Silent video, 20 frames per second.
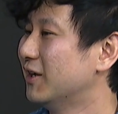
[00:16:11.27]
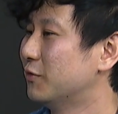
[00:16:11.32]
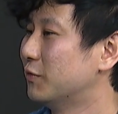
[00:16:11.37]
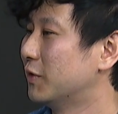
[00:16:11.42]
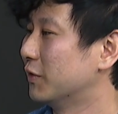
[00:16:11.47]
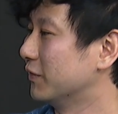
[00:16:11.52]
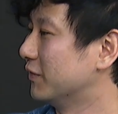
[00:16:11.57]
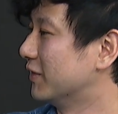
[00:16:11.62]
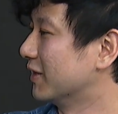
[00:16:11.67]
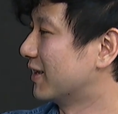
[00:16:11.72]

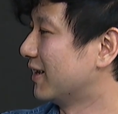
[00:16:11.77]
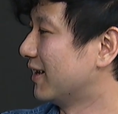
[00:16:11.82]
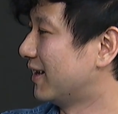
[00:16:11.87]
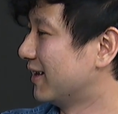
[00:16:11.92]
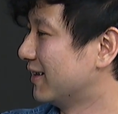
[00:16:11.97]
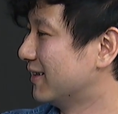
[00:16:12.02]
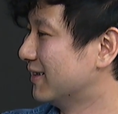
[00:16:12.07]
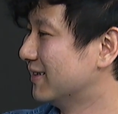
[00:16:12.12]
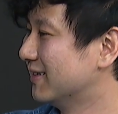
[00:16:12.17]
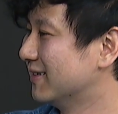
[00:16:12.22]
Work with the
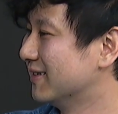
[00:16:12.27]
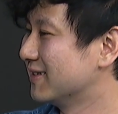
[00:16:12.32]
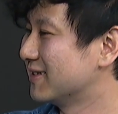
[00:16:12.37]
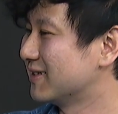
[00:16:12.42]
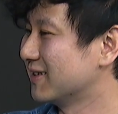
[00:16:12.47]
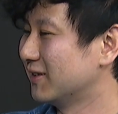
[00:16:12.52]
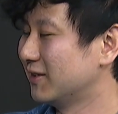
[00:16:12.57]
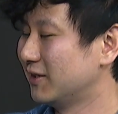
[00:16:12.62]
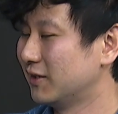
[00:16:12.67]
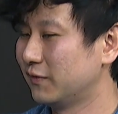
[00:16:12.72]

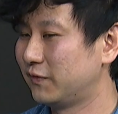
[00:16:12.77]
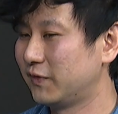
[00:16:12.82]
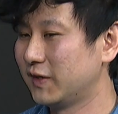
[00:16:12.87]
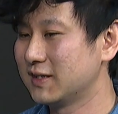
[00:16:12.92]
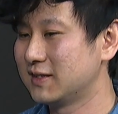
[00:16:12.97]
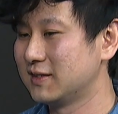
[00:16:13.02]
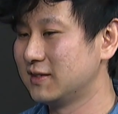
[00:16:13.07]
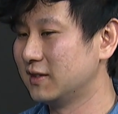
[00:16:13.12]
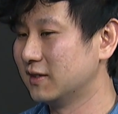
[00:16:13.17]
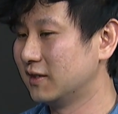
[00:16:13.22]
clients. And in the
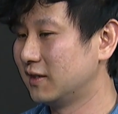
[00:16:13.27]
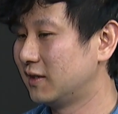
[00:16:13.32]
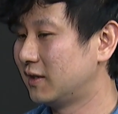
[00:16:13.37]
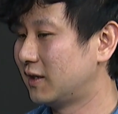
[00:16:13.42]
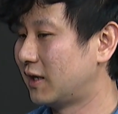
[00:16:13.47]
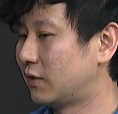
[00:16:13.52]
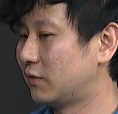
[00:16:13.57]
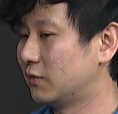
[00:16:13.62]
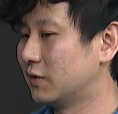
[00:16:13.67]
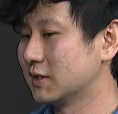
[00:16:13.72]
first year,
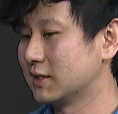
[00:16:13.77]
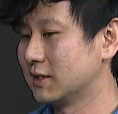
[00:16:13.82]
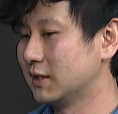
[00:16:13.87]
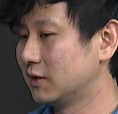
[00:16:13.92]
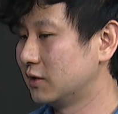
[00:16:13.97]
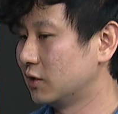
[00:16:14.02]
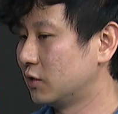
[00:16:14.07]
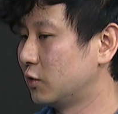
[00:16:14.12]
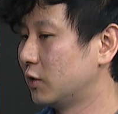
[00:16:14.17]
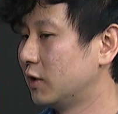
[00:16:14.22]
I was
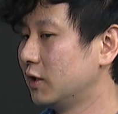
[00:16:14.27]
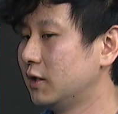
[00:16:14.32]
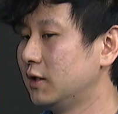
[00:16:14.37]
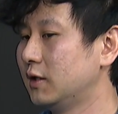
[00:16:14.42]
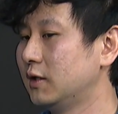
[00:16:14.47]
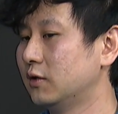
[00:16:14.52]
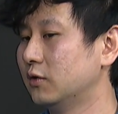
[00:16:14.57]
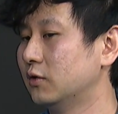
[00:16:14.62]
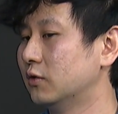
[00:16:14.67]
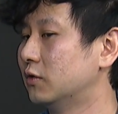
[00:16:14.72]

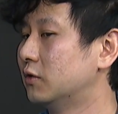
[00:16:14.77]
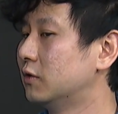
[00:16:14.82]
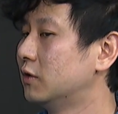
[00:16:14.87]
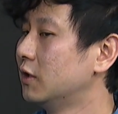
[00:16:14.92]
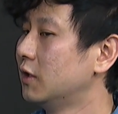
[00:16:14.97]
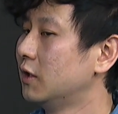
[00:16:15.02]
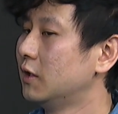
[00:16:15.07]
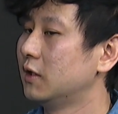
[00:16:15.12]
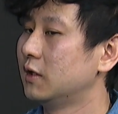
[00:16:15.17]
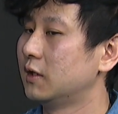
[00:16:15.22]
literally,
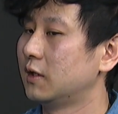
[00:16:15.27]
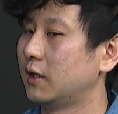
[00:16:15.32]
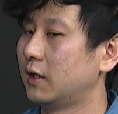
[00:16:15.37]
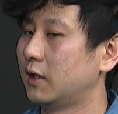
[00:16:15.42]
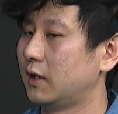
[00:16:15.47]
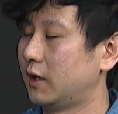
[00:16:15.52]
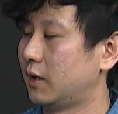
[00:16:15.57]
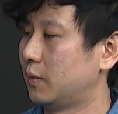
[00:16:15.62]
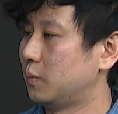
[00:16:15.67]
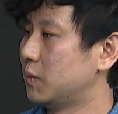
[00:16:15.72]

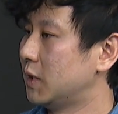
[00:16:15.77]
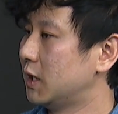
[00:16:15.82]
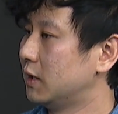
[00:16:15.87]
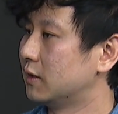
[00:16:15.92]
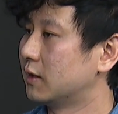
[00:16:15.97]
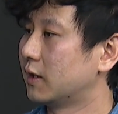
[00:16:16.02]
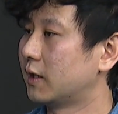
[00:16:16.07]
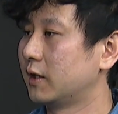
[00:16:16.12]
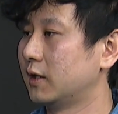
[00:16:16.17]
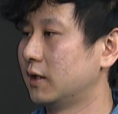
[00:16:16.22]
at
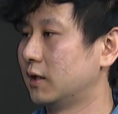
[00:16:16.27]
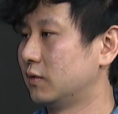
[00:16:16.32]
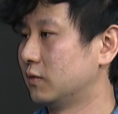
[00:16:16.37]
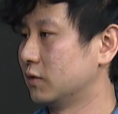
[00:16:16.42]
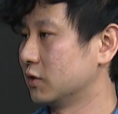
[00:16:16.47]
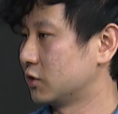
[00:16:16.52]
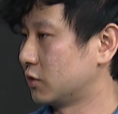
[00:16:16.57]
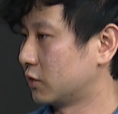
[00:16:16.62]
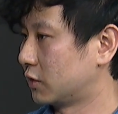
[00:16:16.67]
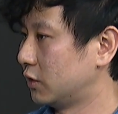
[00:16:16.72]
midnight, I
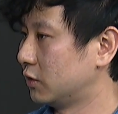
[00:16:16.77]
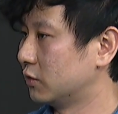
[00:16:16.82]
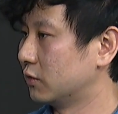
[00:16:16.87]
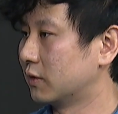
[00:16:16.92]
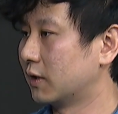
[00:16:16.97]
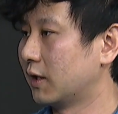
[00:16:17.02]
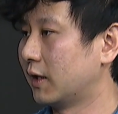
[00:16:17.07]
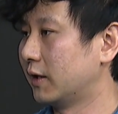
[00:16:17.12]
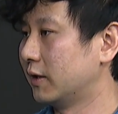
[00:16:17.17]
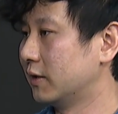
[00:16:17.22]
was talking
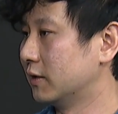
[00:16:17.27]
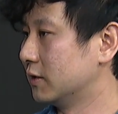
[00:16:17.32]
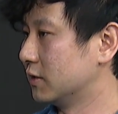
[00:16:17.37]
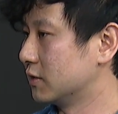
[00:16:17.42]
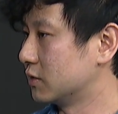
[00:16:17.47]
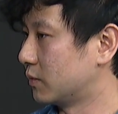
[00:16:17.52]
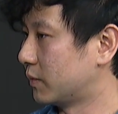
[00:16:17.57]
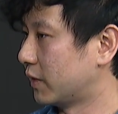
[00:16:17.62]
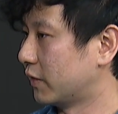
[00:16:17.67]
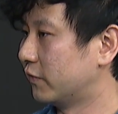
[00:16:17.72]
to
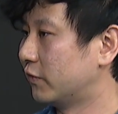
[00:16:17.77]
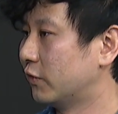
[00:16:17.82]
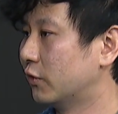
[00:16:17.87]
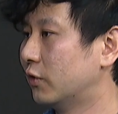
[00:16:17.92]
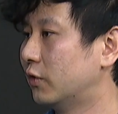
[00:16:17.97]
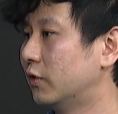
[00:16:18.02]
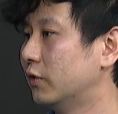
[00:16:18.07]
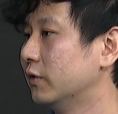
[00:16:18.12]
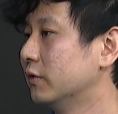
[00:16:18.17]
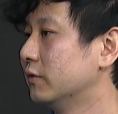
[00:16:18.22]
clients on my
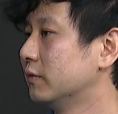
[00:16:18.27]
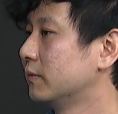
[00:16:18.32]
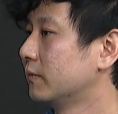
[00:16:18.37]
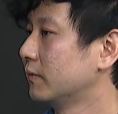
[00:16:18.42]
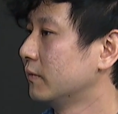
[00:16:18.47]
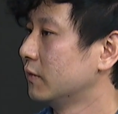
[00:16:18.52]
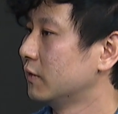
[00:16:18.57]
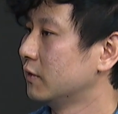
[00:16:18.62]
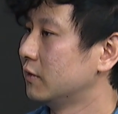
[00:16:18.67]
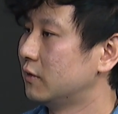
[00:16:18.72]
phone,
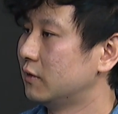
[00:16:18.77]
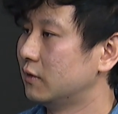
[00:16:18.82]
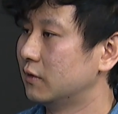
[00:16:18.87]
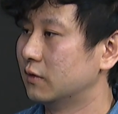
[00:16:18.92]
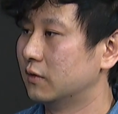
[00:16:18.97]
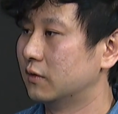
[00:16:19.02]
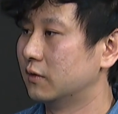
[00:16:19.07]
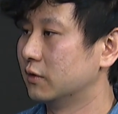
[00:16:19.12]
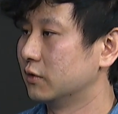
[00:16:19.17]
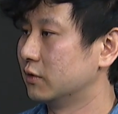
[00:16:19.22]

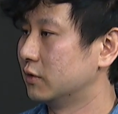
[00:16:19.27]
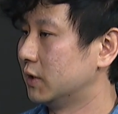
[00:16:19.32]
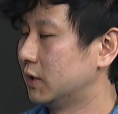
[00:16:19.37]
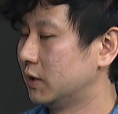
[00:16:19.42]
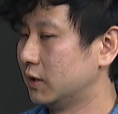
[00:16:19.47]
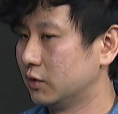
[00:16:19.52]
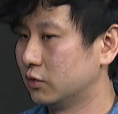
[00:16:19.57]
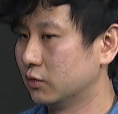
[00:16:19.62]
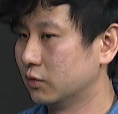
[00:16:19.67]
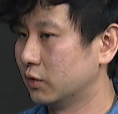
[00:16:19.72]

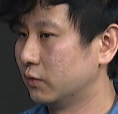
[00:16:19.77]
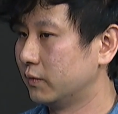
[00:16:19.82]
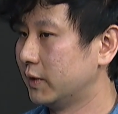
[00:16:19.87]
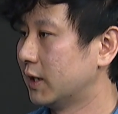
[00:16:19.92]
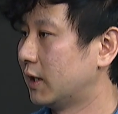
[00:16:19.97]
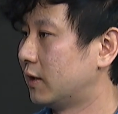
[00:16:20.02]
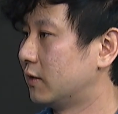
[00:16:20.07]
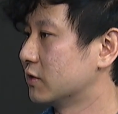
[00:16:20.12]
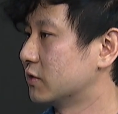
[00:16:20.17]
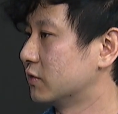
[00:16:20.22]
into the
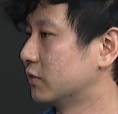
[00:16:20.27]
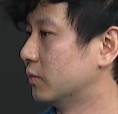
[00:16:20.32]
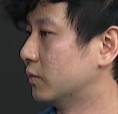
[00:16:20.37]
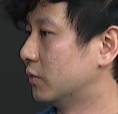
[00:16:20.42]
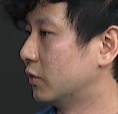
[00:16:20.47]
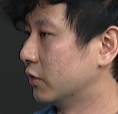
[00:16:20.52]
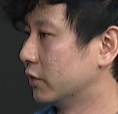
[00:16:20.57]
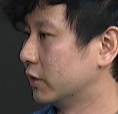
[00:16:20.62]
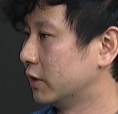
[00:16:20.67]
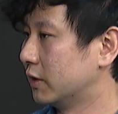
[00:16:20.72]
wee hours of the
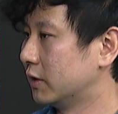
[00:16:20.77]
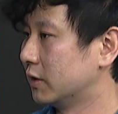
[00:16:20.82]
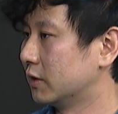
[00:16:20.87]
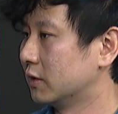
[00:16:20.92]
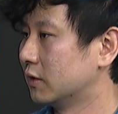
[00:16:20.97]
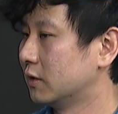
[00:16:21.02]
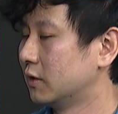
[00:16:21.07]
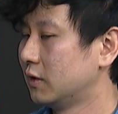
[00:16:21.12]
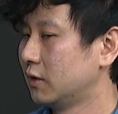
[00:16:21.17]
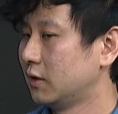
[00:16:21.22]

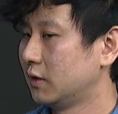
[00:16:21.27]
morning.